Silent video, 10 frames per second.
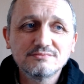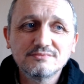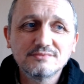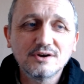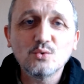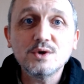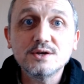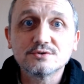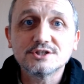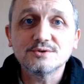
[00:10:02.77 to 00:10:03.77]
a week
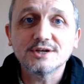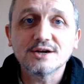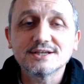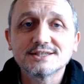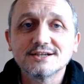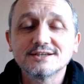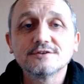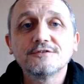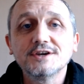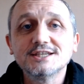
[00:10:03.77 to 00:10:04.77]
or two ago, I started a
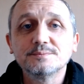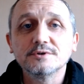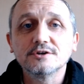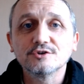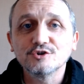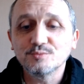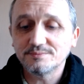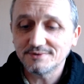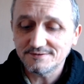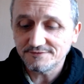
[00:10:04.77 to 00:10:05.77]
Facebook group,
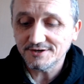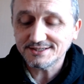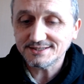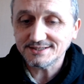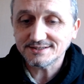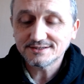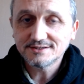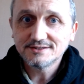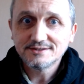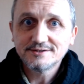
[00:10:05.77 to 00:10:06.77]
invited
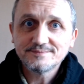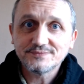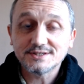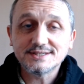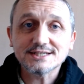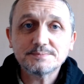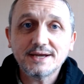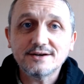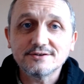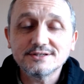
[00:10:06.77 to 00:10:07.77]
the six
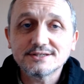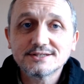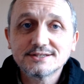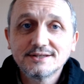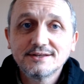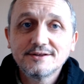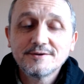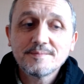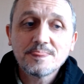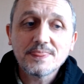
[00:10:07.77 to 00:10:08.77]
parents
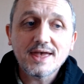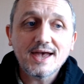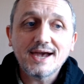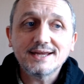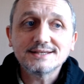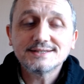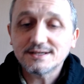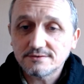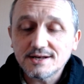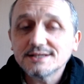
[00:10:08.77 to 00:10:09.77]
and said,
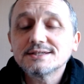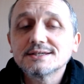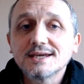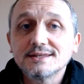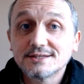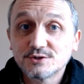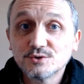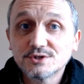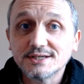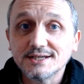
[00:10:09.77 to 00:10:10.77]
right, let's just get this
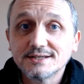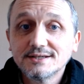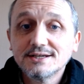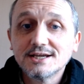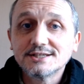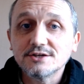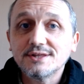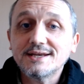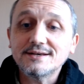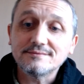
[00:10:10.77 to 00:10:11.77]
sorted. So
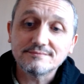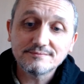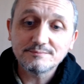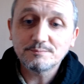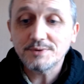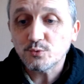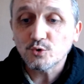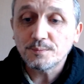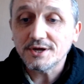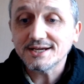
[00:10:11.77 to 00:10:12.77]
then people were
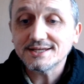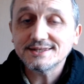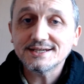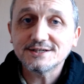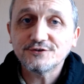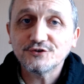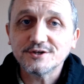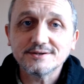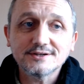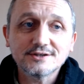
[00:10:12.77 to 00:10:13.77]
putting in their
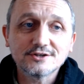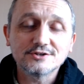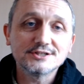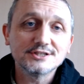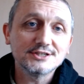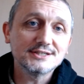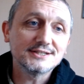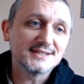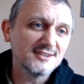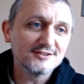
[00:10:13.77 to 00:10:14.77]
different cottages
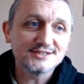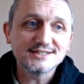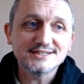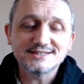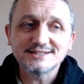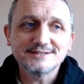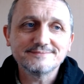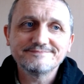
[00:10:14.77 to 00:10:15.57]
and lodges and